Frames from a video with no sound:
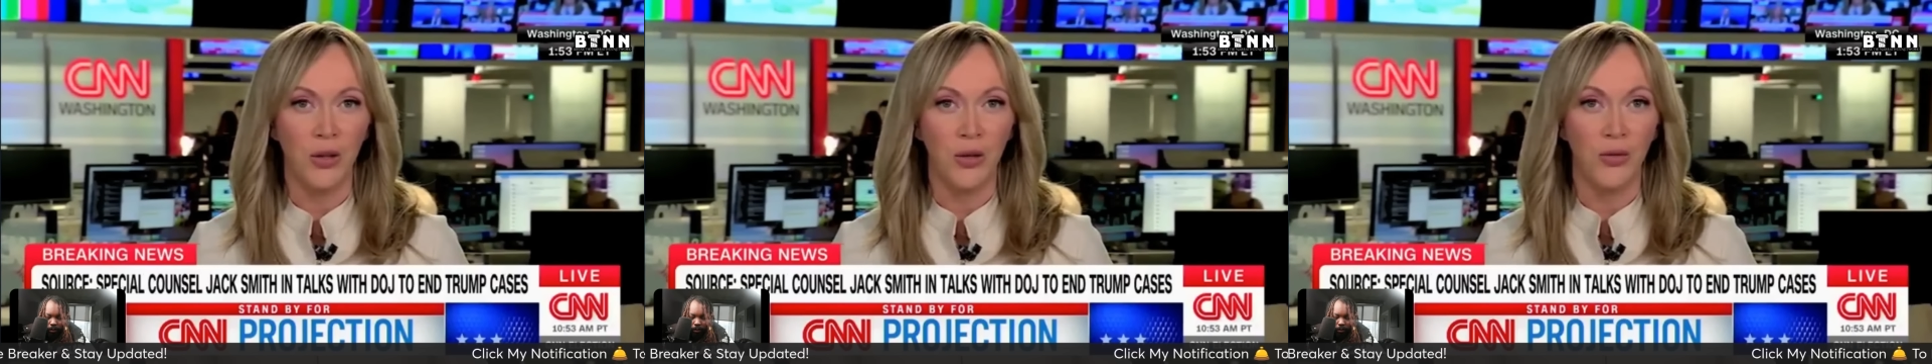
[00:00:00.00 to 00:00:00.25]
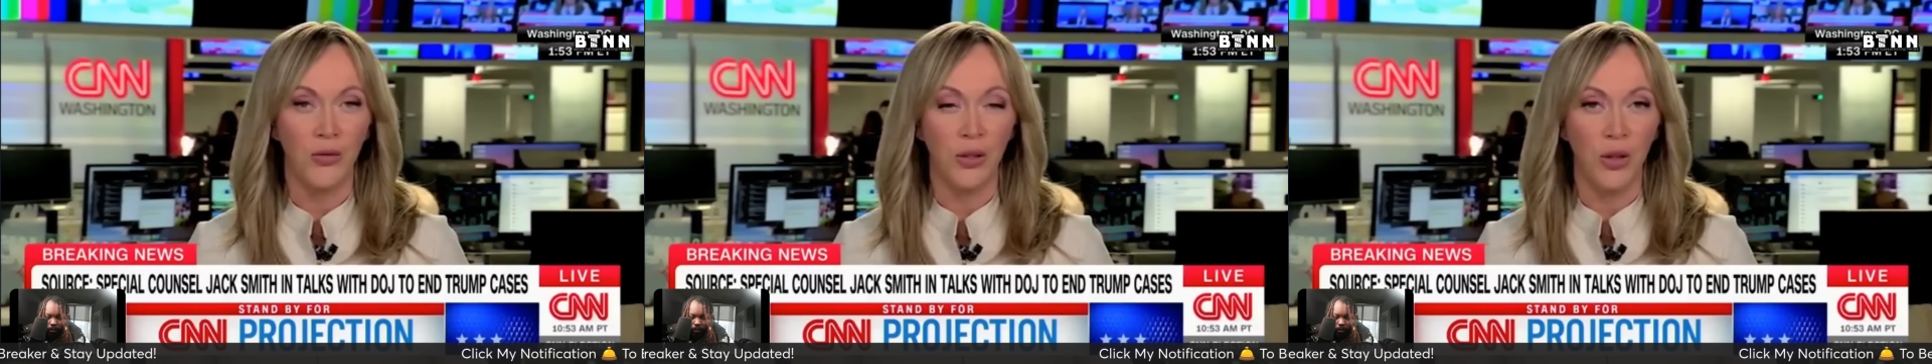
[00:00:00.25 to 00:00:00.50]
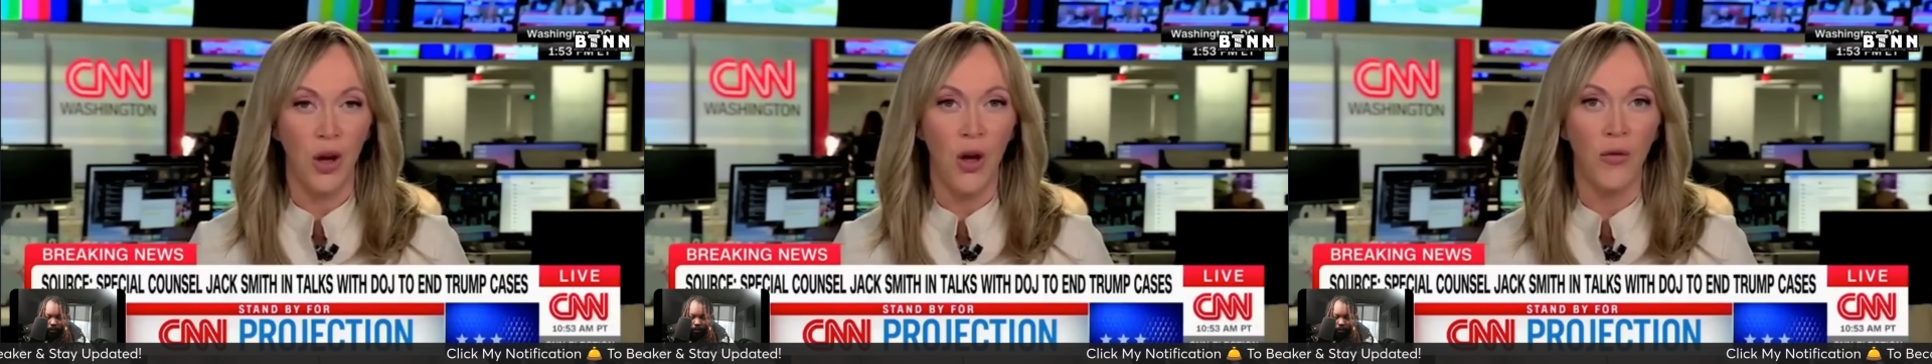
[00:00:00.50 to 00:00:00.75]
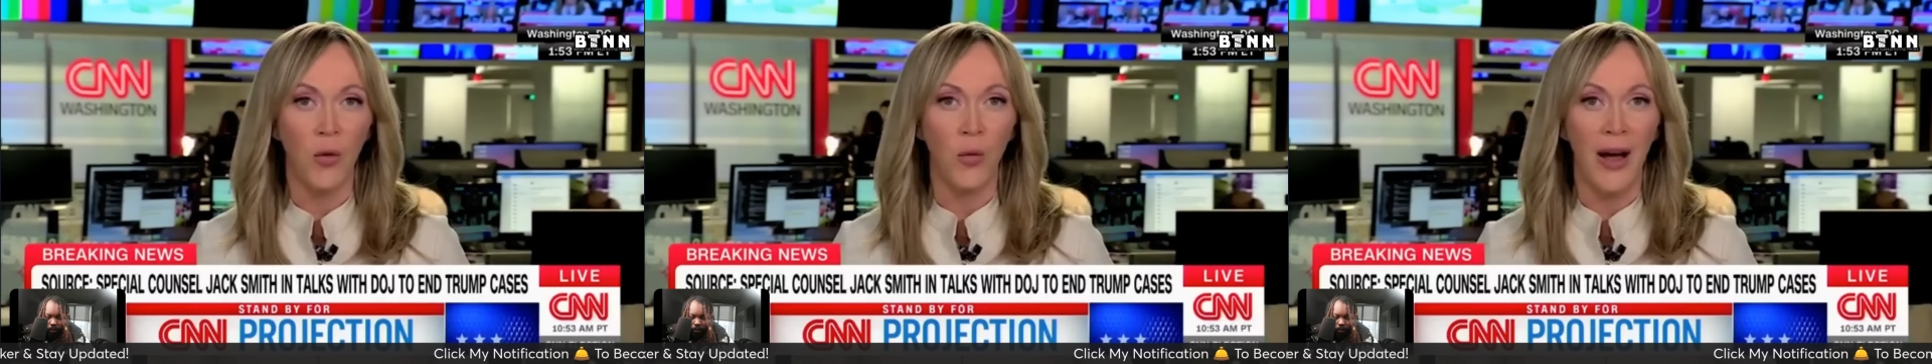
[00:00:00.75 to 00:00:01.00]
to
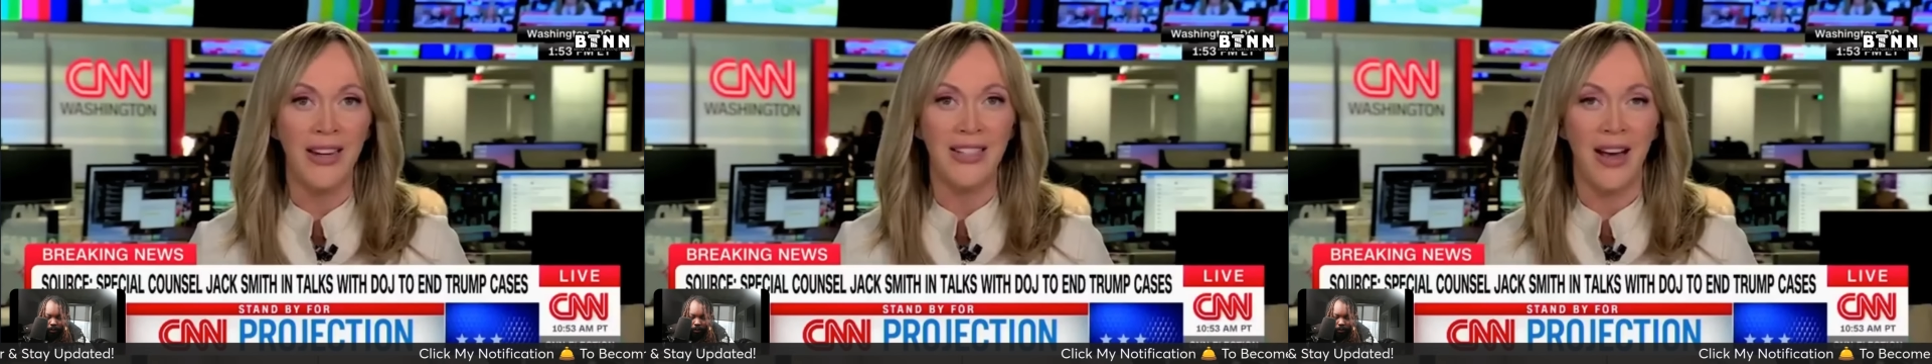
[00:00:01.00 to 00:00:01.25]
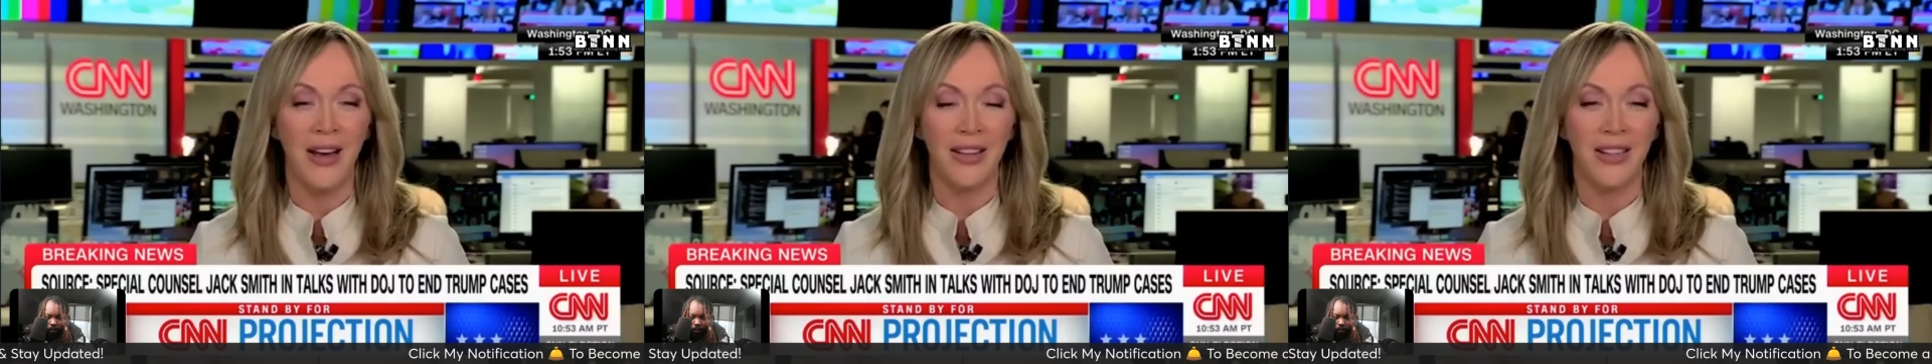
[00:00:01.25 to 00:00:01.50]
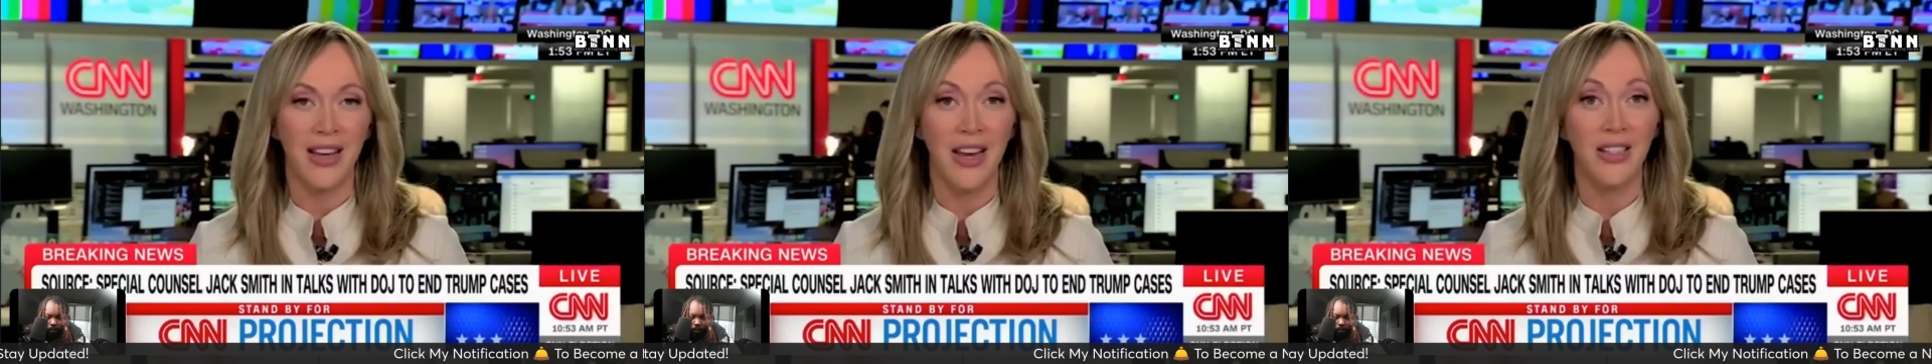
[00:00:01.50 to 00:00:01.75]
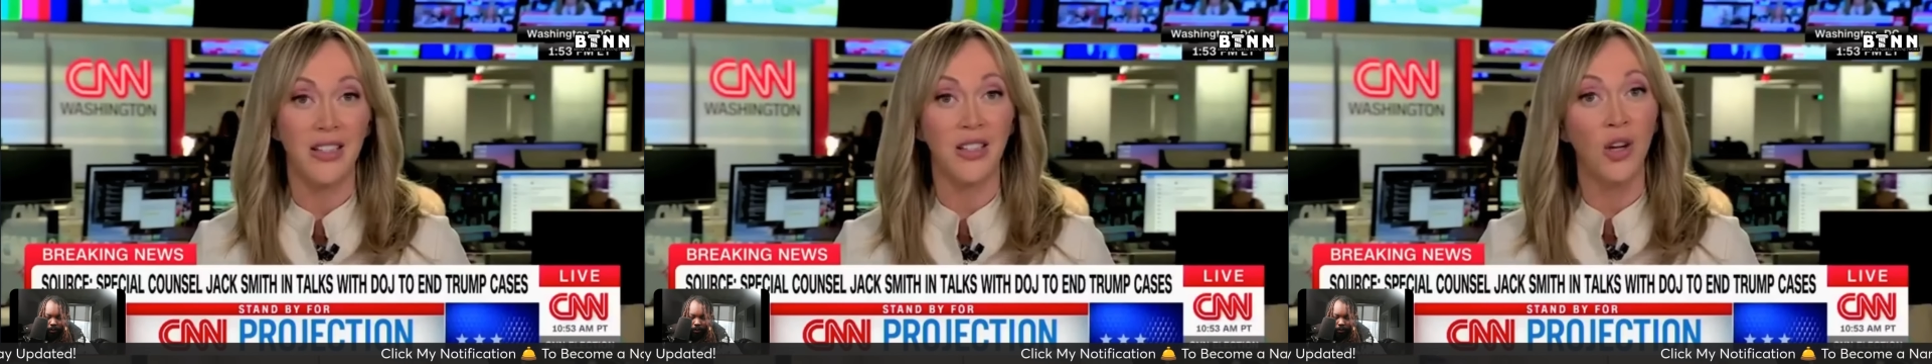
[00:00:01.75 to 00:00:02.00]
resolve or wind down these
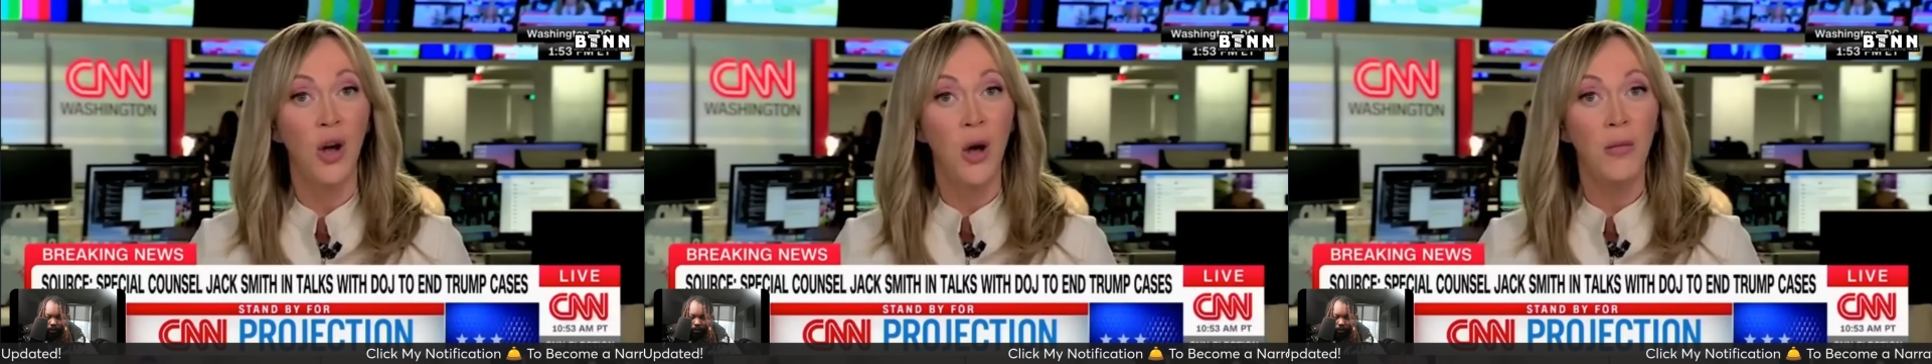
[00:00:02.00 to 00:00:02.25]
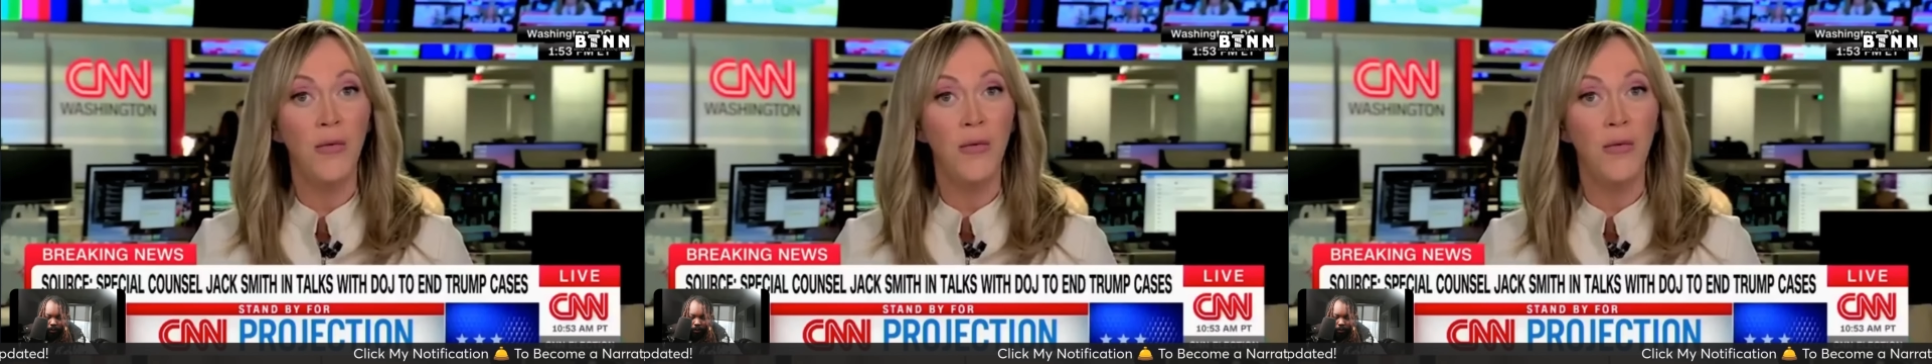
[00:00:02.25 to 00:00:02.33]
cases